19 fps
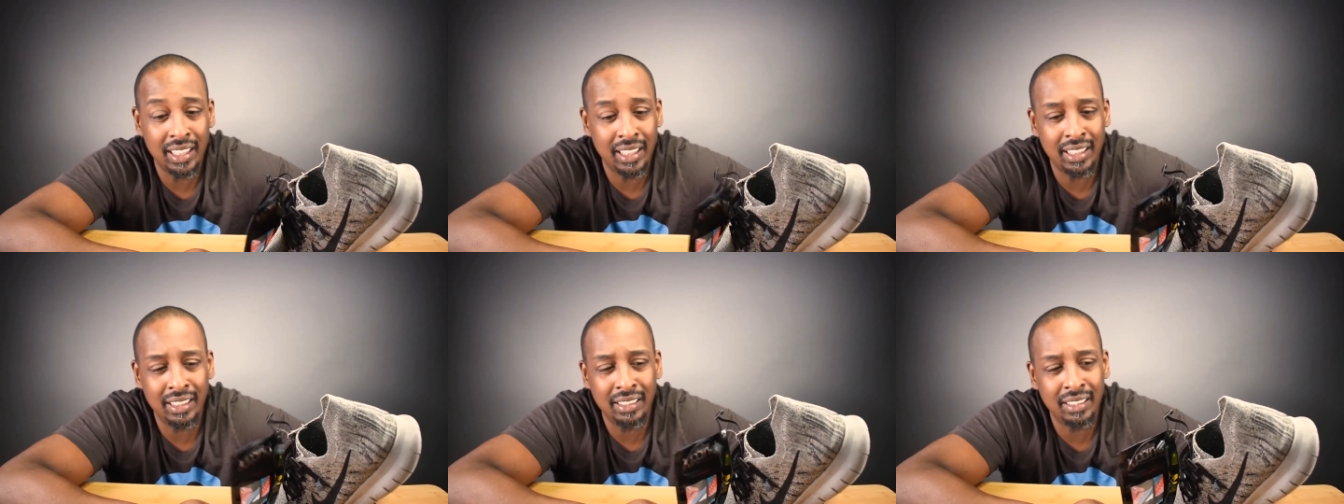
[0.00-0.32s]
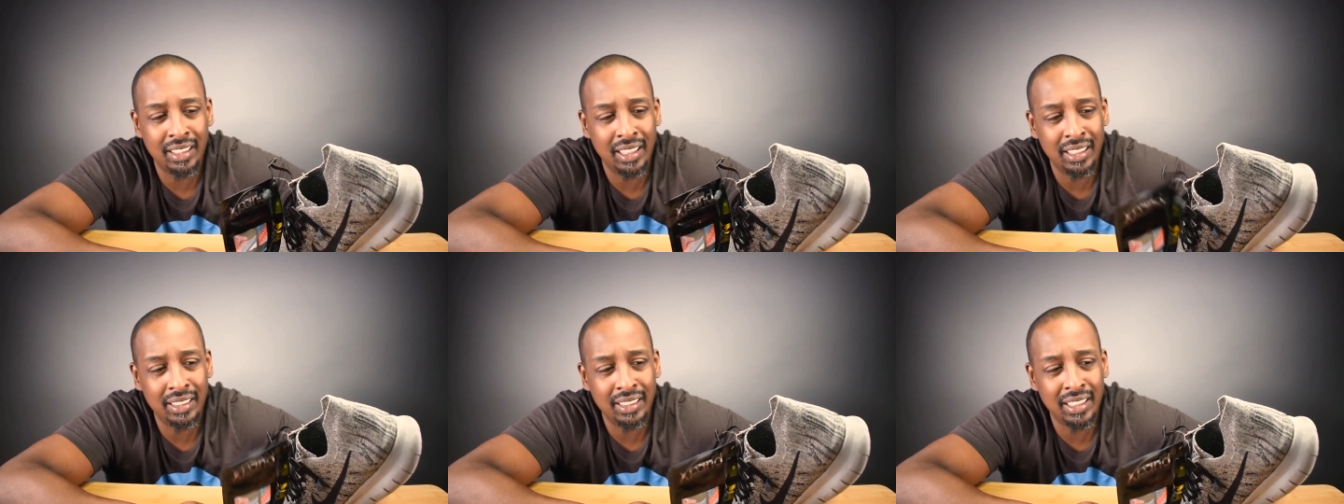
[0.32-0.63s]

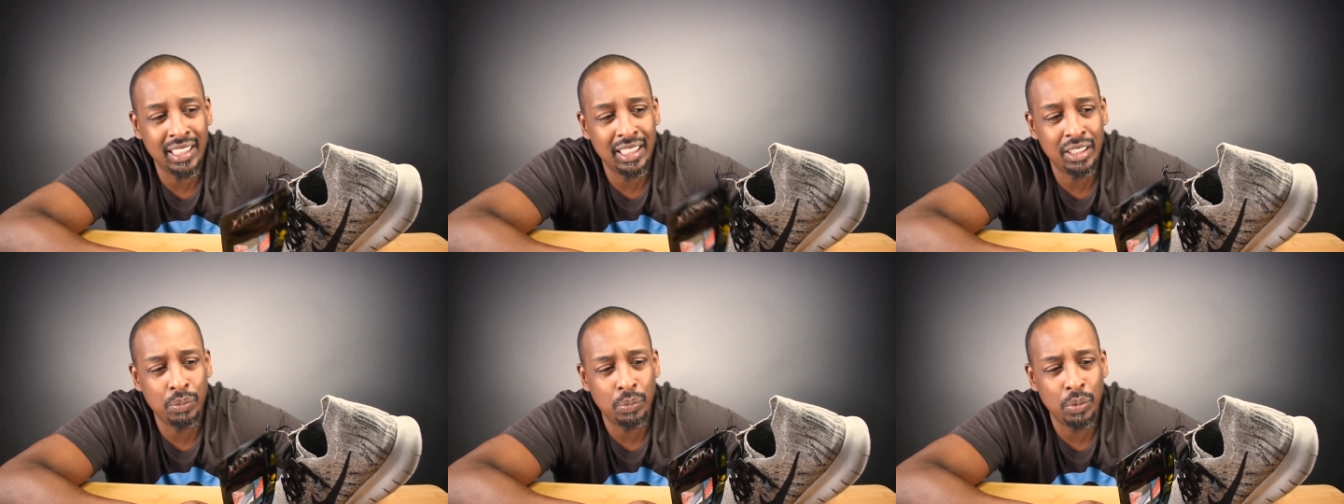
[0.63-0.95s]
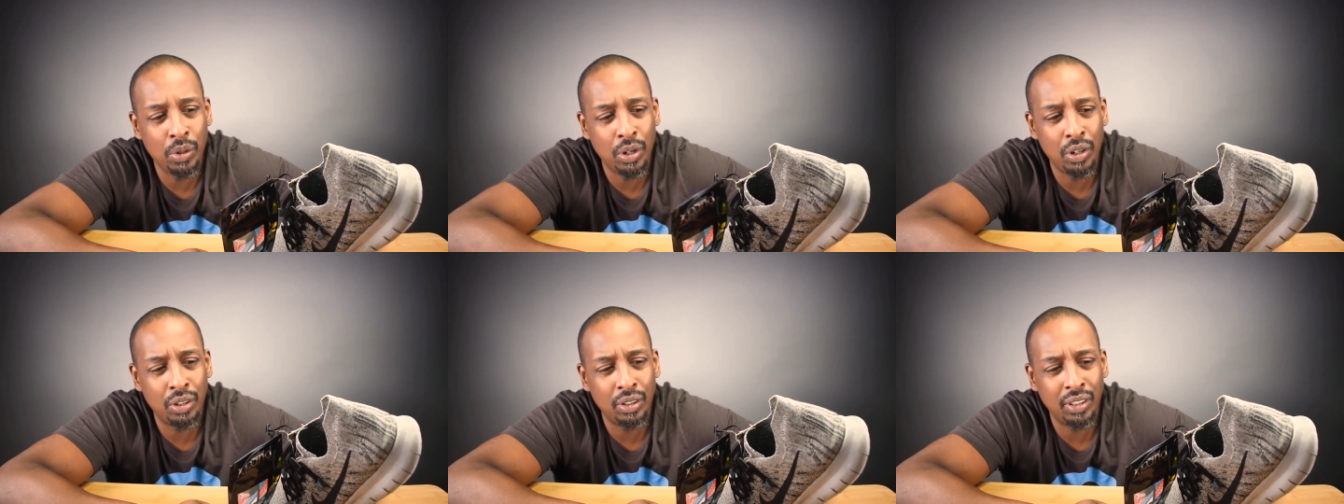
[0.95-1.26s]
And these
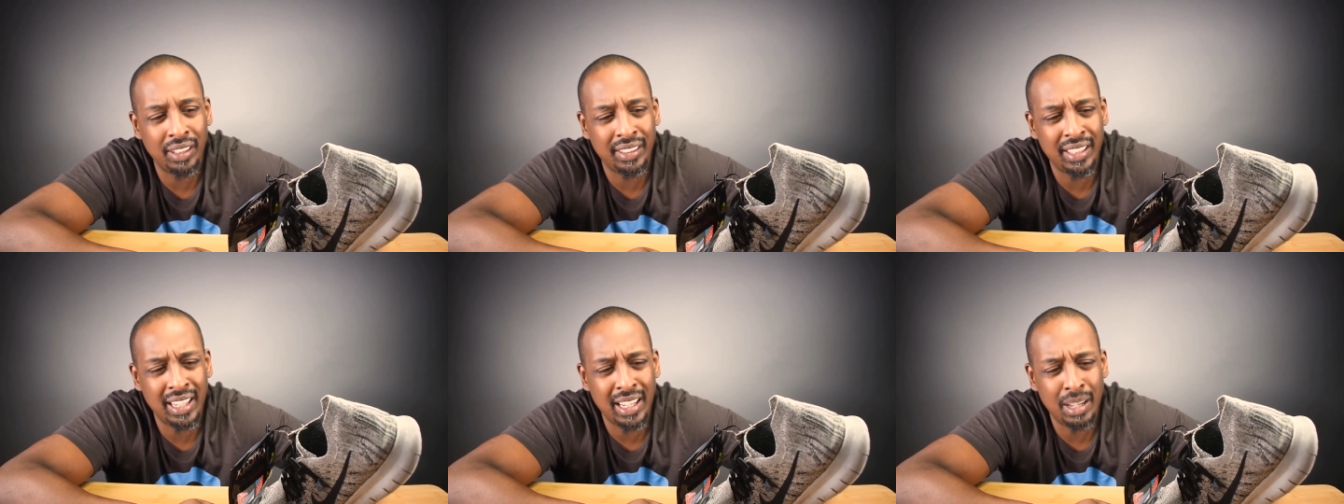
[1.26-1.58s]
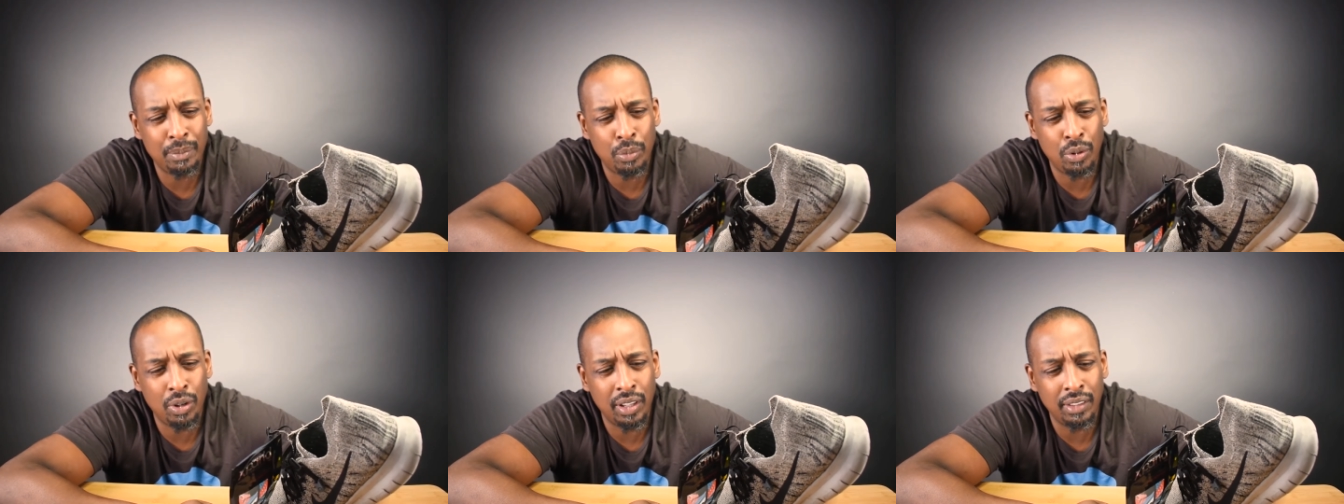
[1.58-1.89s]
were, I think
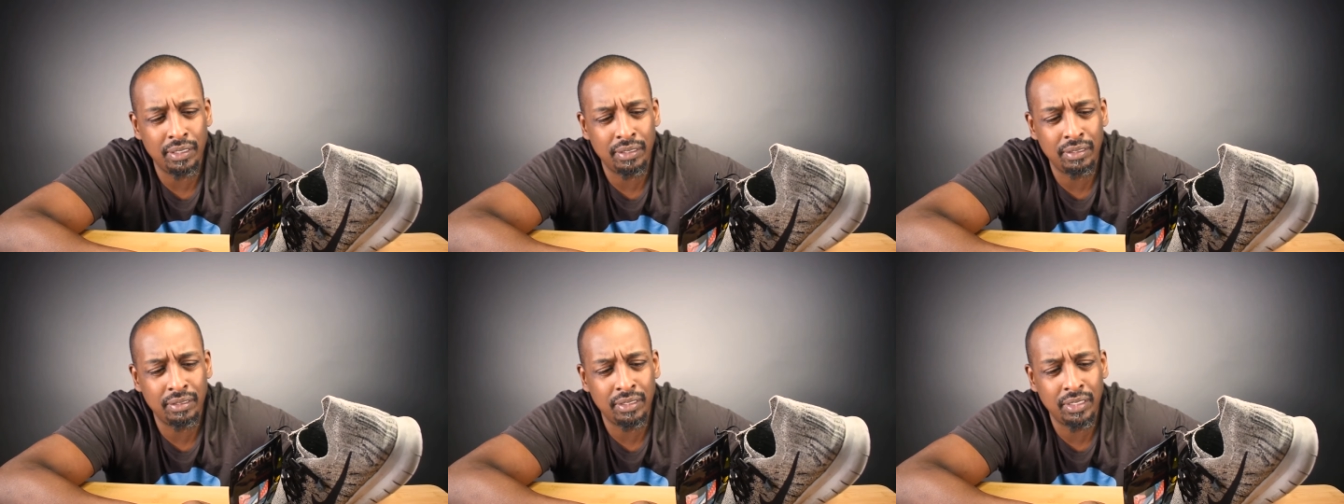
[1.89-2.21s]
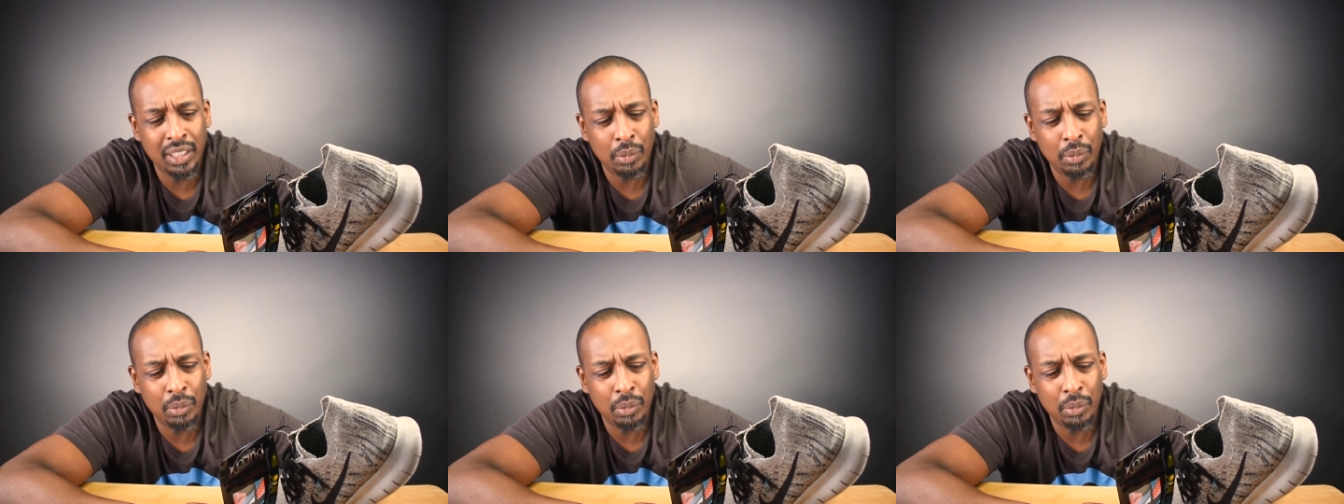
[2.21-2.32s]
I bought,